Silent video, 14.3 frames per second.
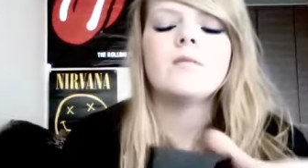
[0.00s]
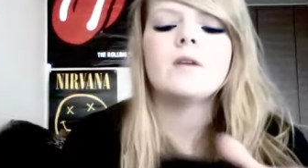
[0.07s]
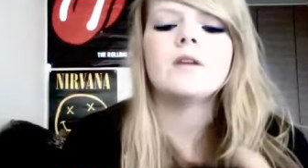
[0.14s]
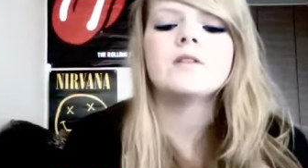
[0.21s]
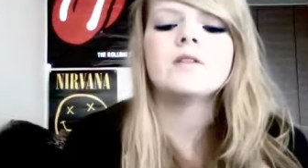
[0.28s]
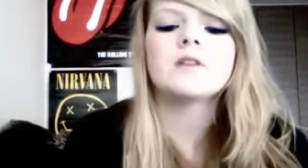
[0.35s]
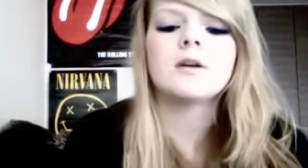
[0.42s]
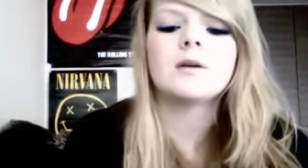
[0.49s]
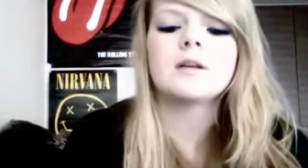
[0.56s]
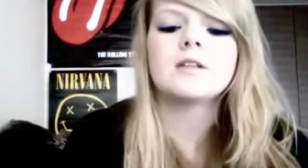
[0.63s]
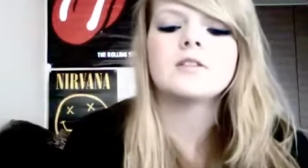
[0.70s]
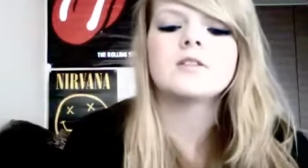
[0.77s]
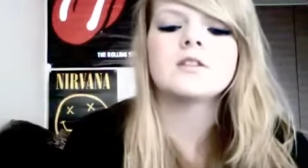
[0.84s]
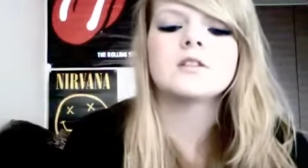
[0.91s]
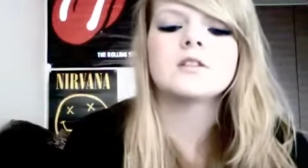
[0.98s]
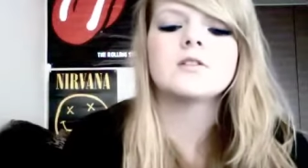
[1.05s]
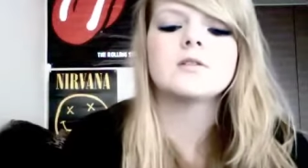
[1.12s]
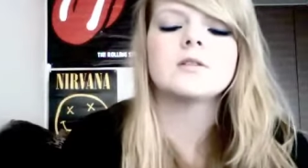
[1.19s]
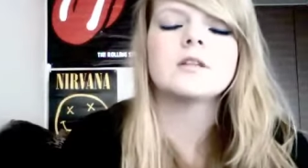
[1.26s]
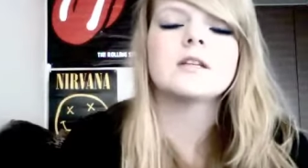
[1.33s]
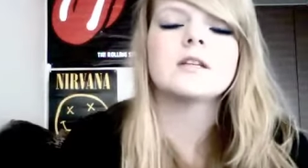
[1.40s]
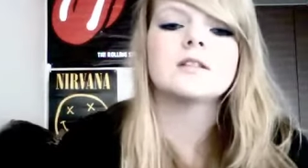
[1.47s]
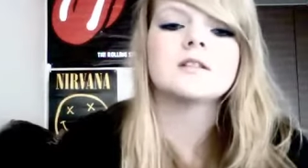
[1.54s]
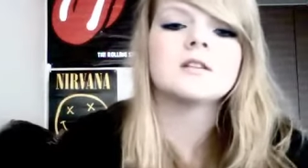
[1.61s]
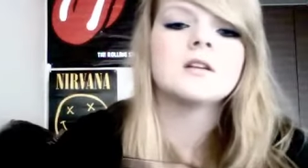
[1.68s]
And so it's just all these